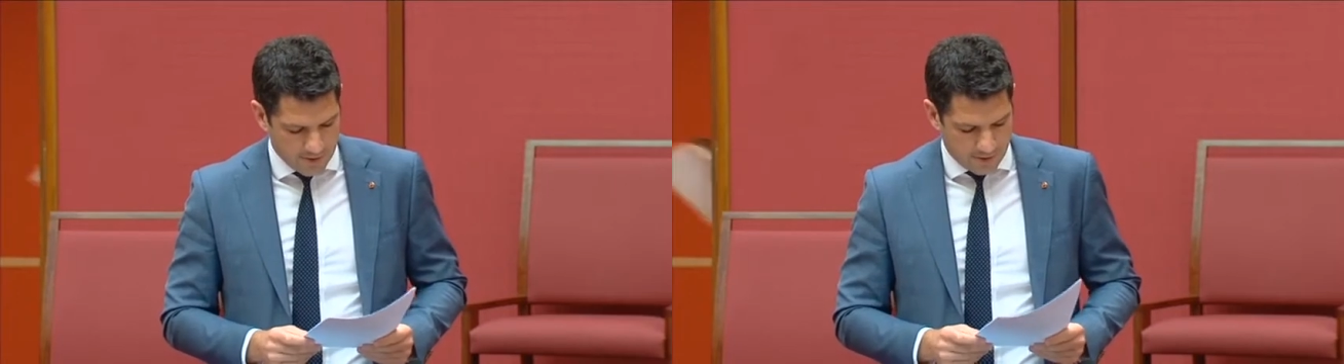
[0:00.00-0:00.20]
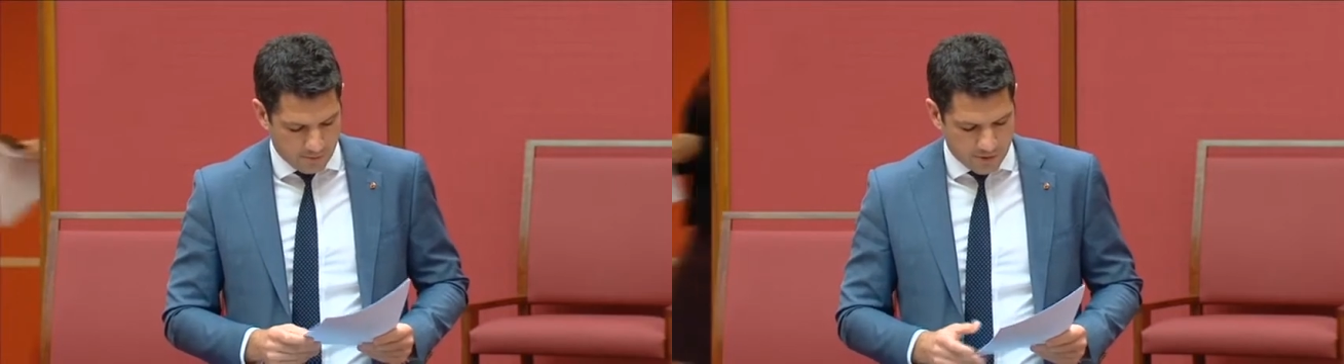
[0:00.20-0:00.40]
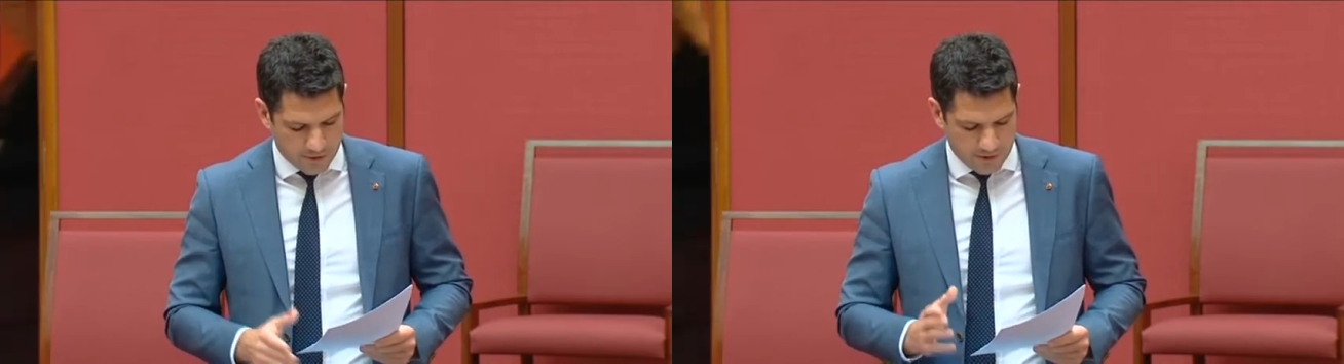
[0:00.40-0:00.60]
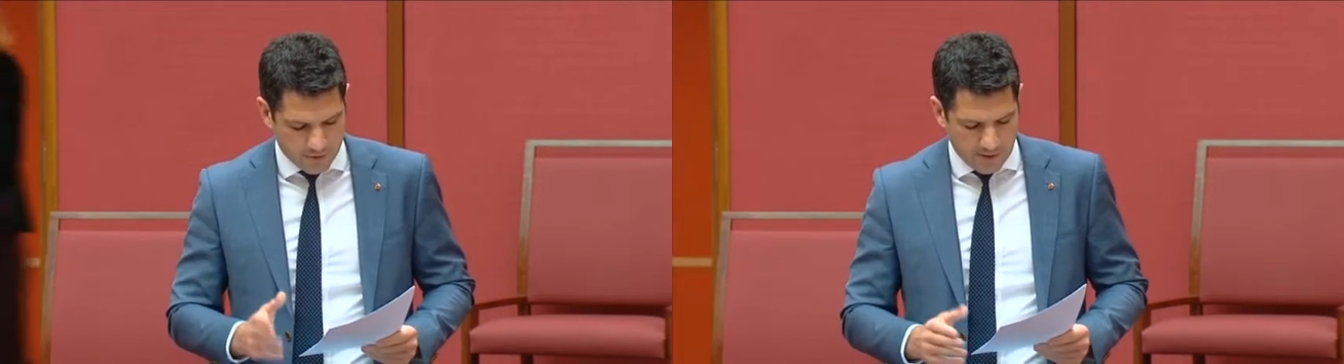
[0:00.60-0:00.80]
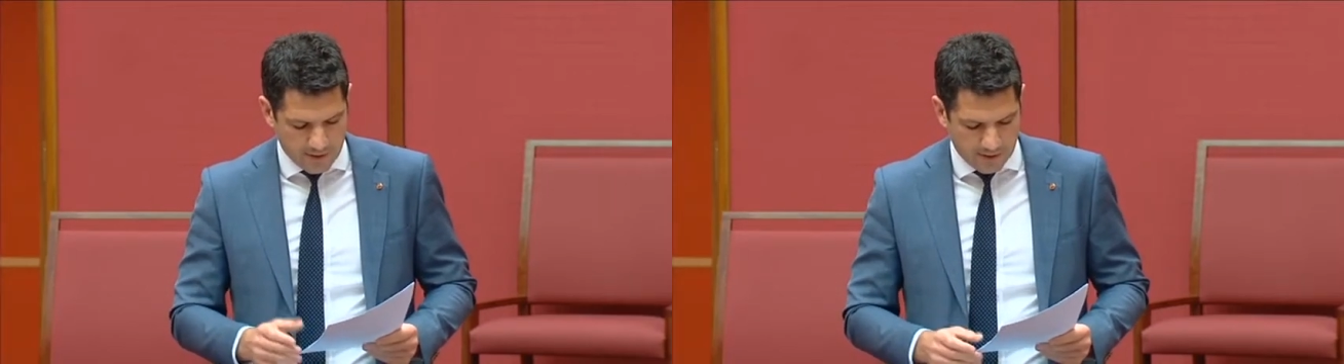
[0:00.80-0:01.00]
on which the
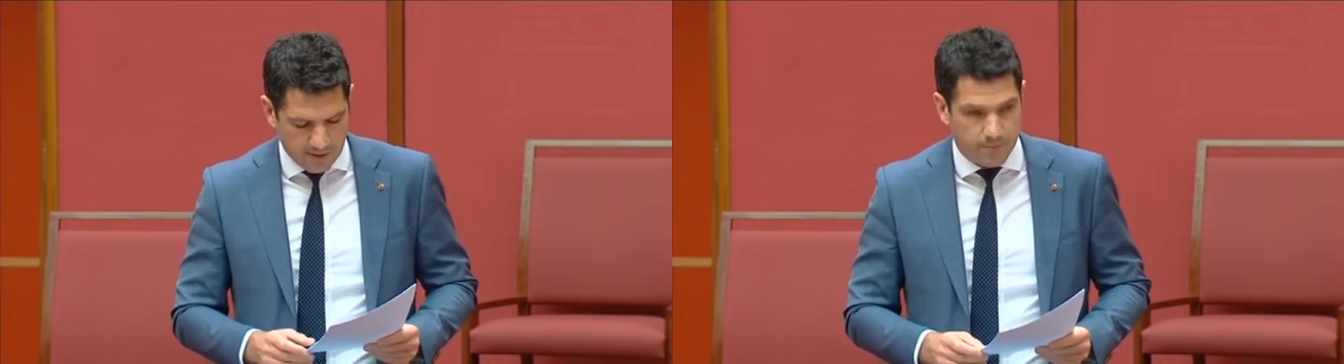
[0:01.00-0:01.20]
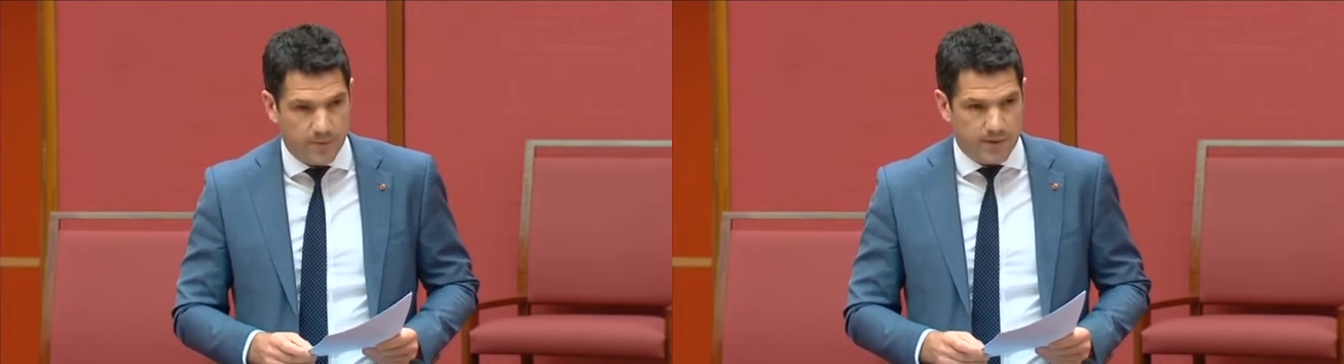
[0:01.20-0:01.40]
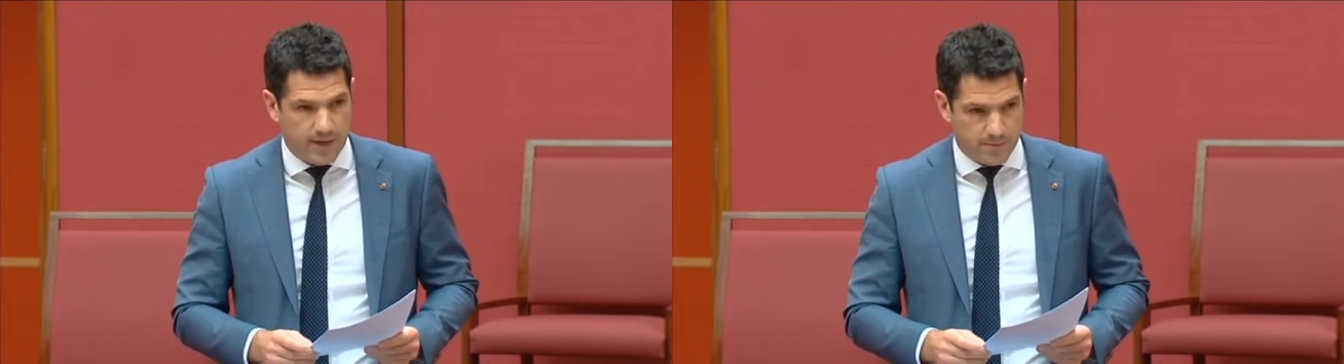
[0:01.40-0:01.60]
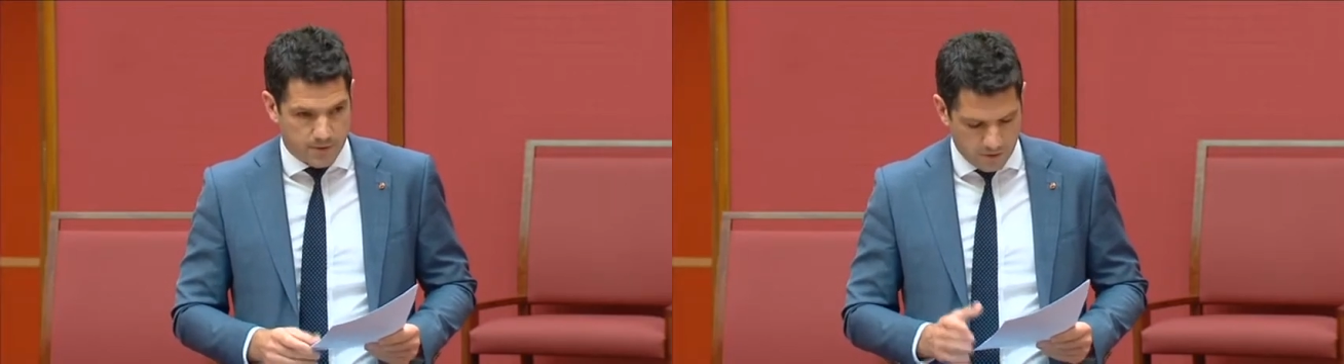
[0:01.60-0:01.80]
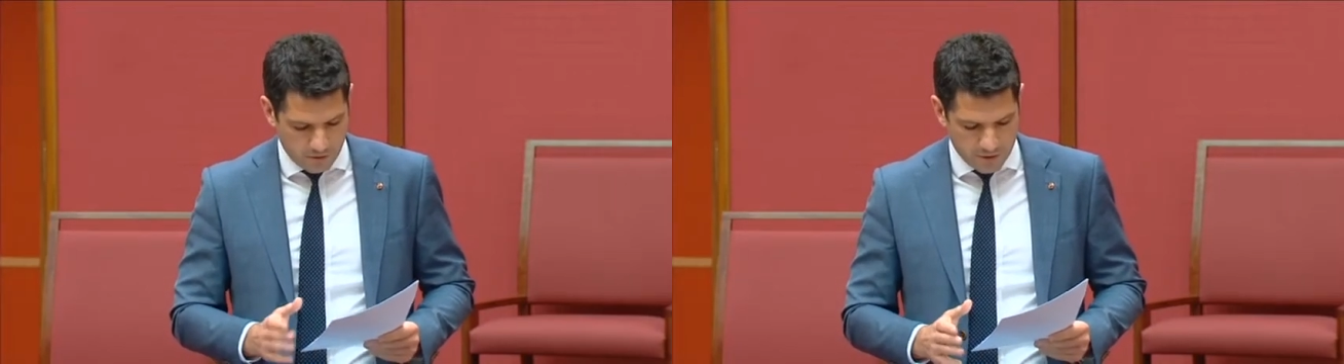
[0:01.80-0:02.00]
Australian government had
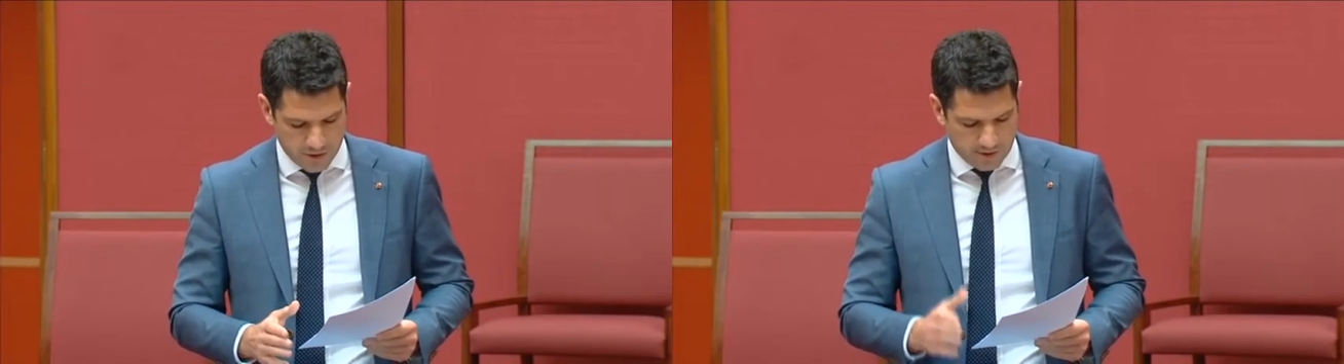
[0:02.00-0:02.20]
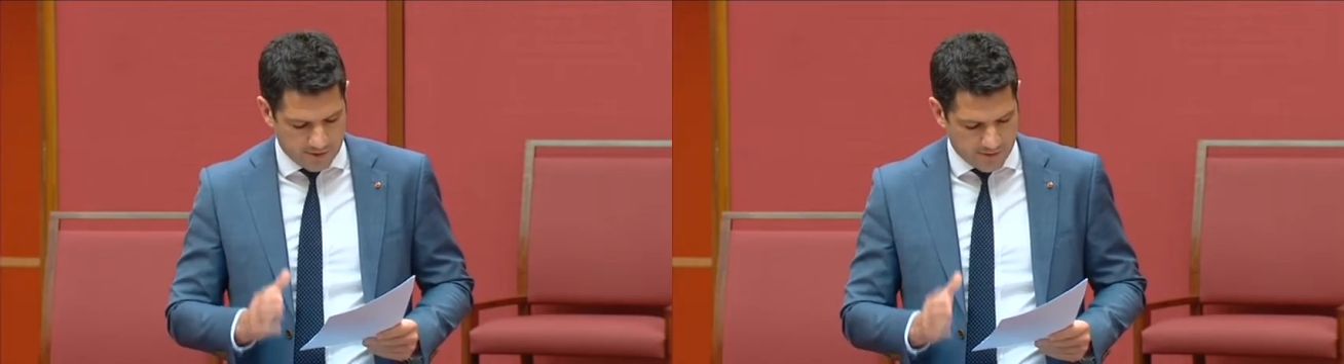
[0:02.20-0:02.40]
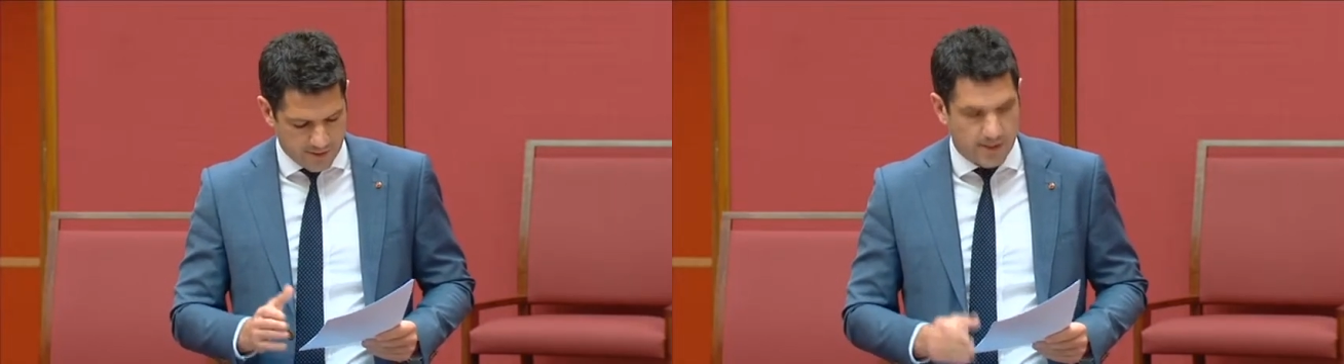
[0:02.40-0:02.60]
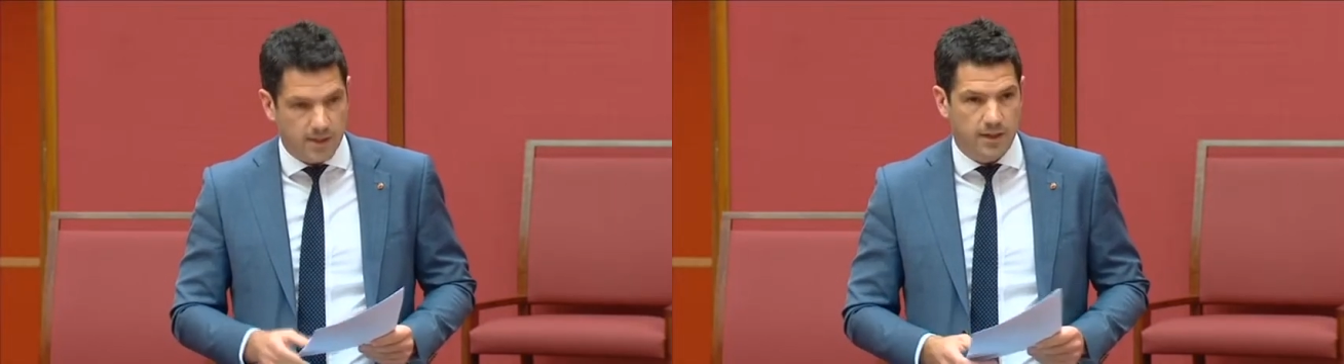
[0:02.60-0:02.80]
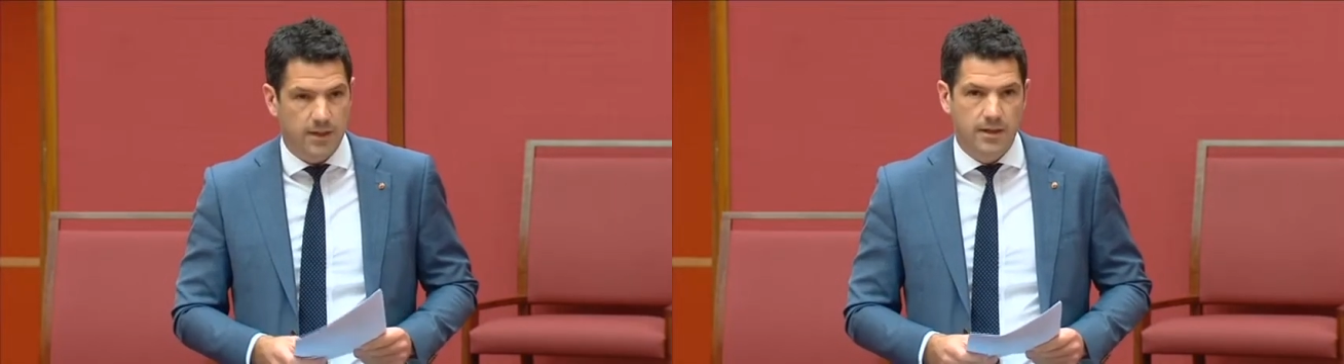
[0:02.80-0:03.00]
been urgently
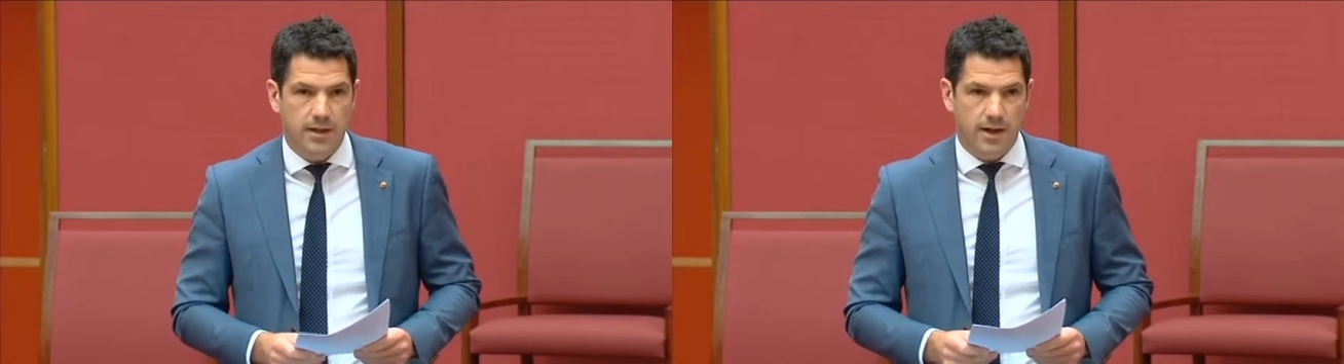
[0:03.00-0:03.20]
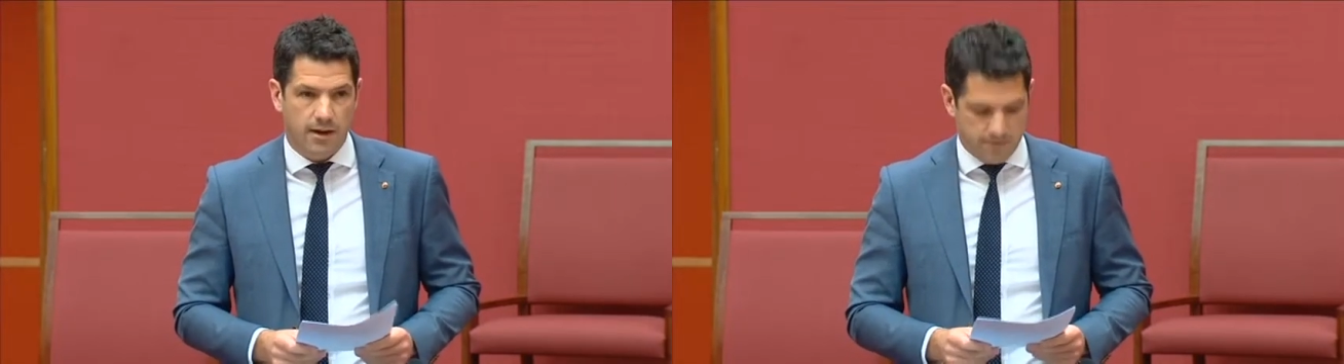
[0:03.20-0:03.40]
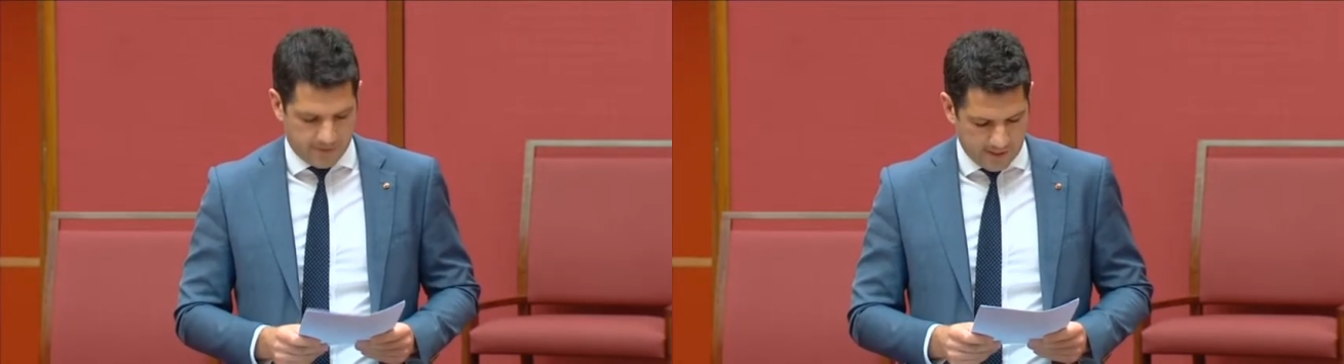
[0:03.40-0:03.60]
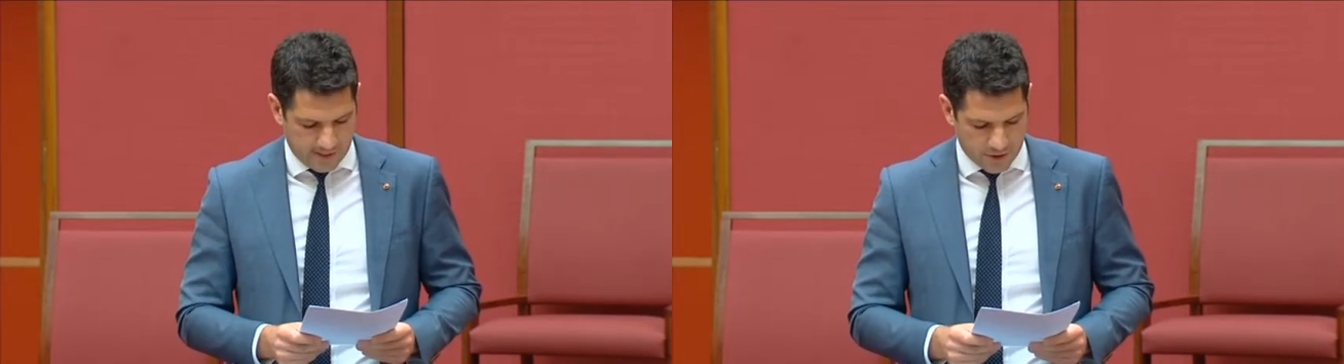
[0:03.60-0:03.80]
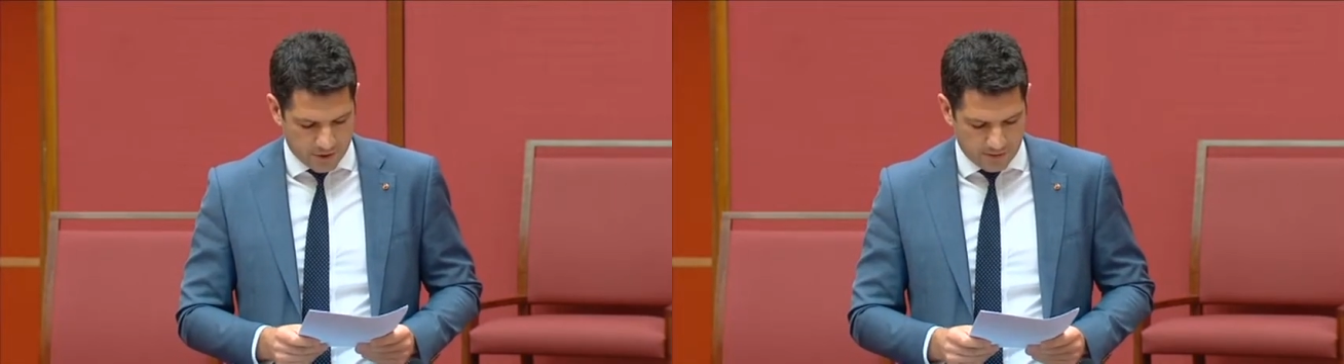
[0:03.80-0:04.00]
seeking
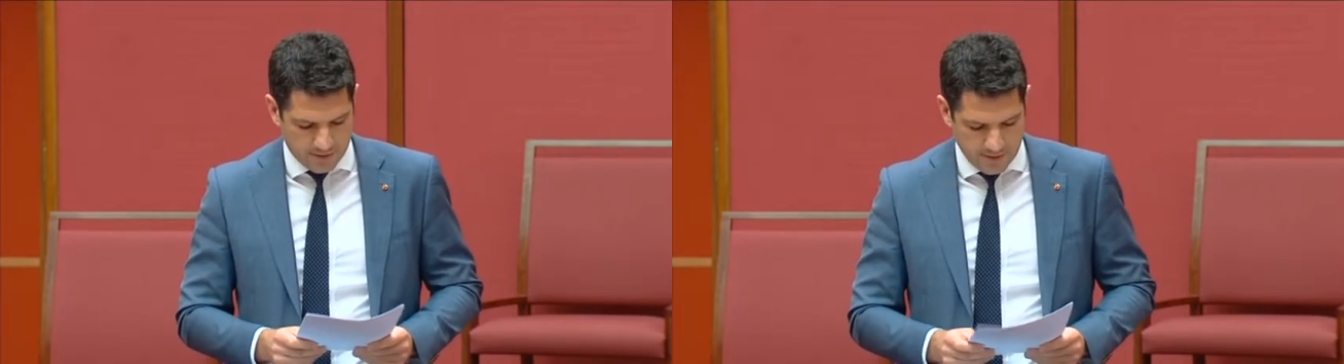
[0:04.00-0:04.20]
clarification.